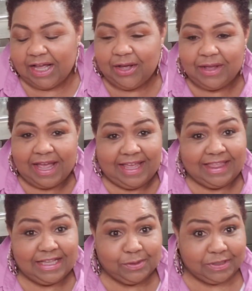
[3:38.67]
Okay,
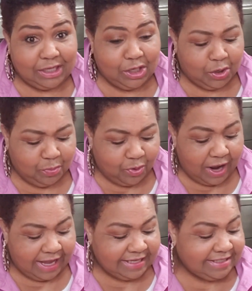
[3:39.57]
this was a little
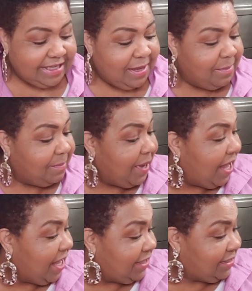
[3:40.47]
pricey,
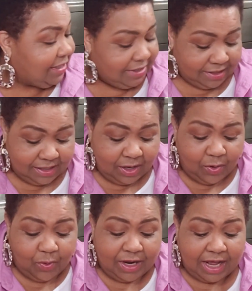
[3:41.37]
but
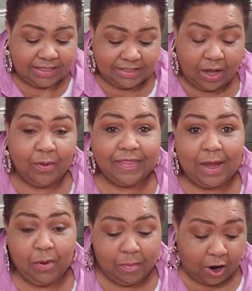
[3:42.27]
when I saw what
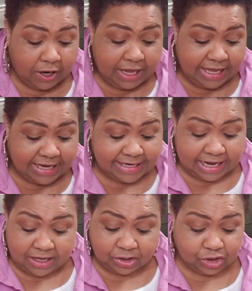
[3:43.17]
they were marking it
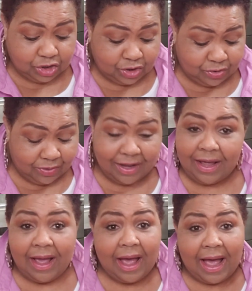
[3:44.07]
down to,
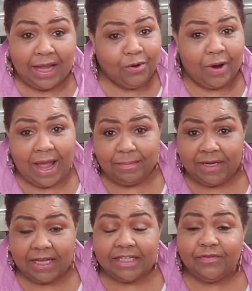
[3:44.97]
I grabbed
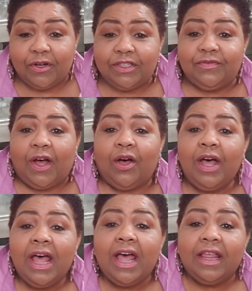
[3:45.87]
it because first of all,
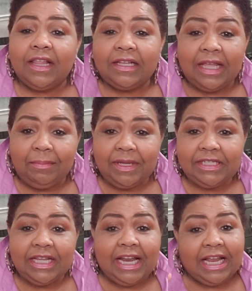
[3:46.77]
the
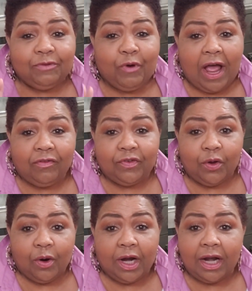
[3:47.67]
Limited and Ralph
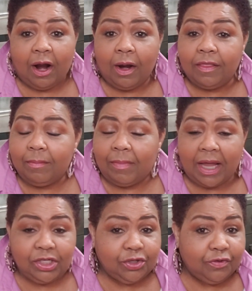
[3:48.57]
Lauren are
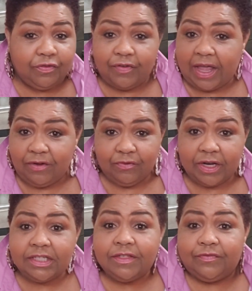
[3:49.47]
my two
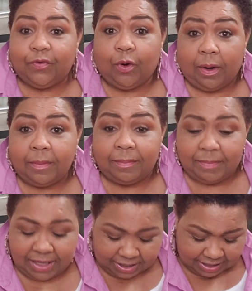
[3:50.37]
favorites for
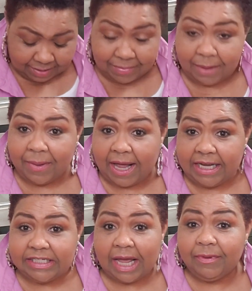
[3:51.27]
me and my
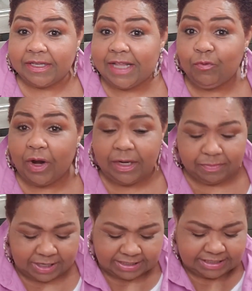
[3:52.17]
body type because they run in
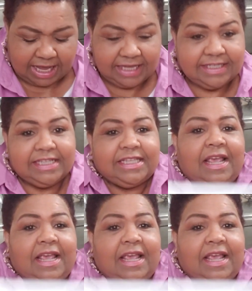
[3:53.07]
plus sizes.